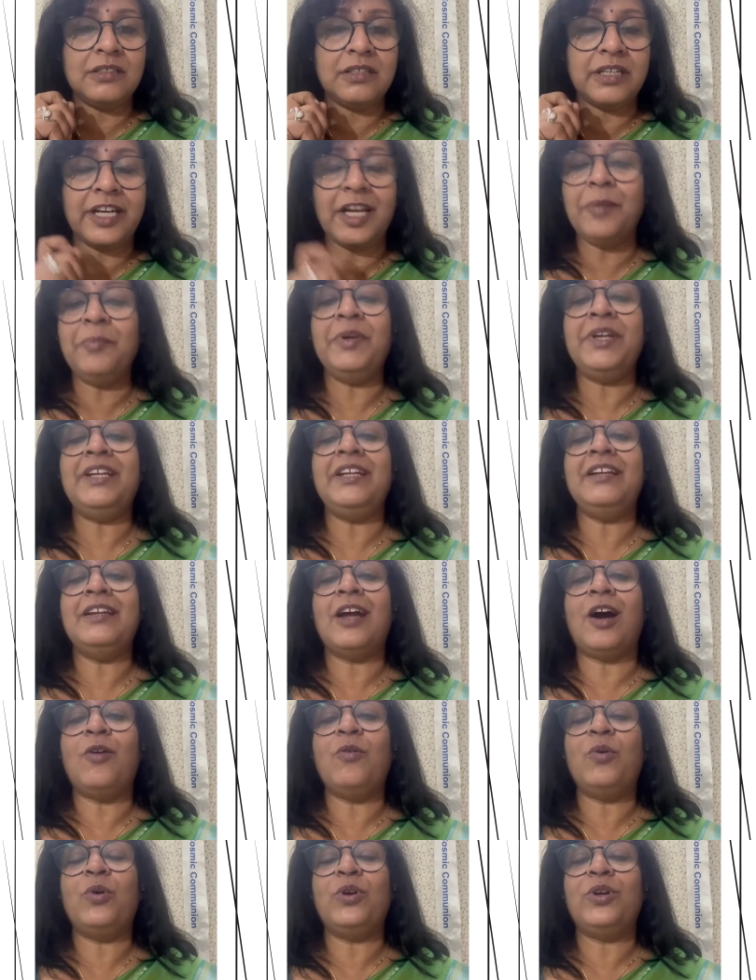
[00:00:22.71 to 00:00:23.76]
remedy
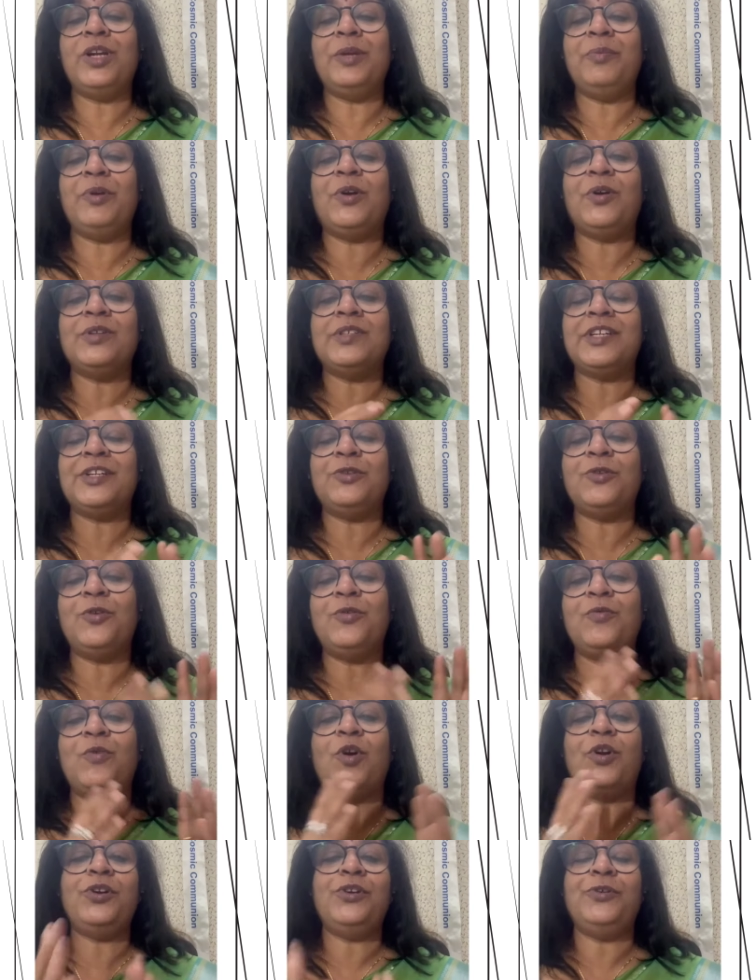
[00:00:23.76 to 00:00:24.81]
now only because I
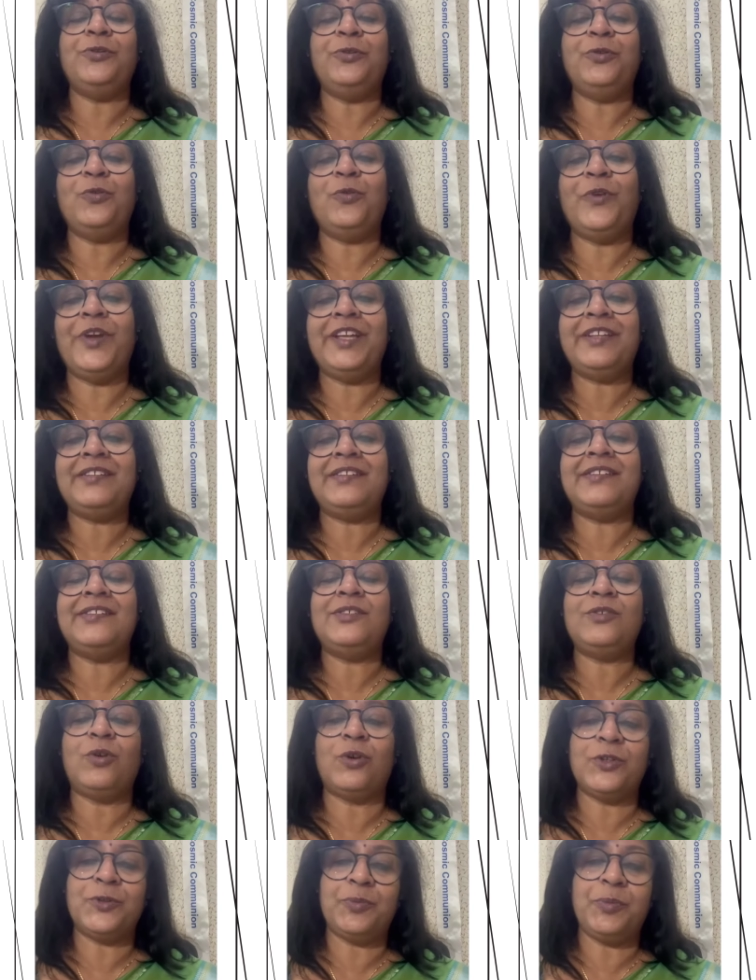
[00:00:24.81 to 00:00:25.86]
don't want you to waste this
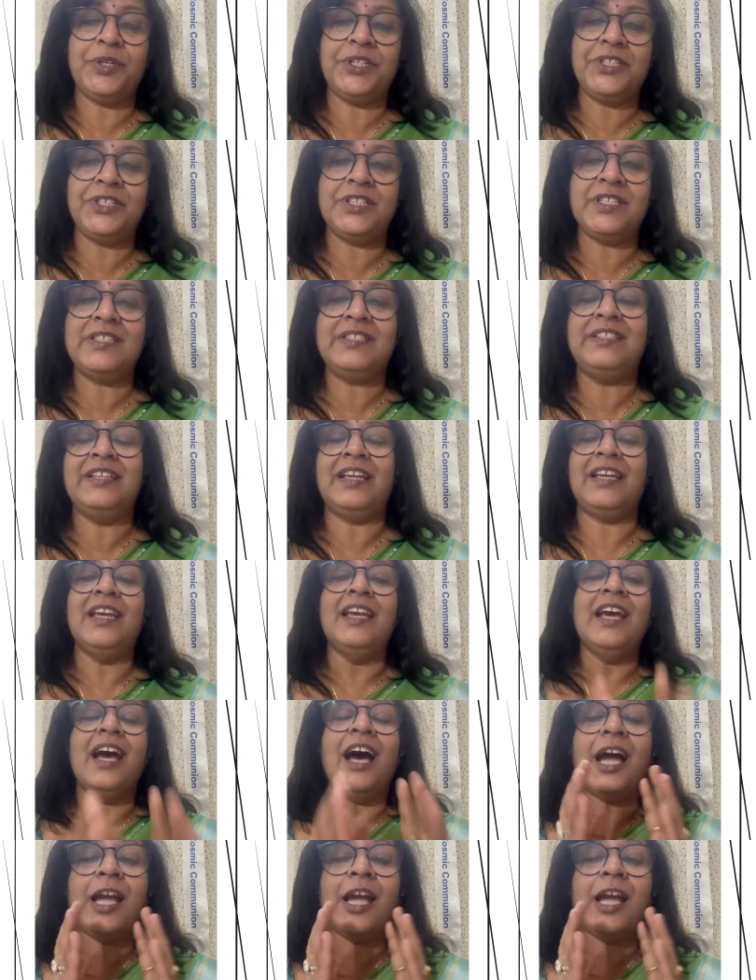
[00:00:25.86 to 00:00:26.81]
auspicious day.